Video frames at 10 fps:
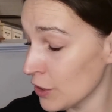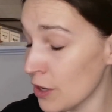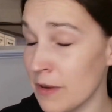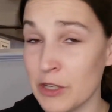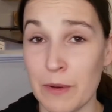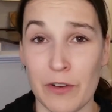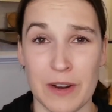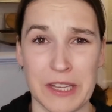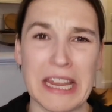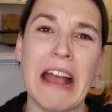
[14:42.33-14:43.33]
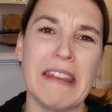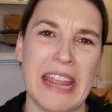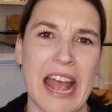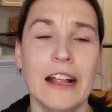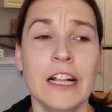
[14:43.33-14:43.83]
so much before, and I was like,
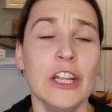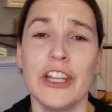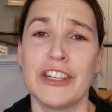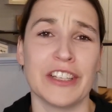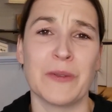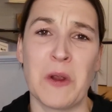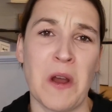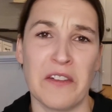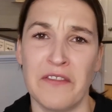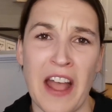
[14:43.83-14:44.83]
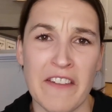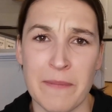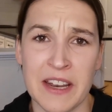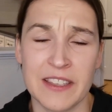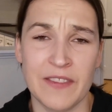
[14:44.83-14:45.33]
oh yeah, you just record a
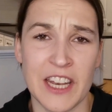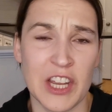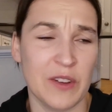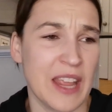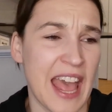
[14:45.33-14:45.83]
5 minutes video,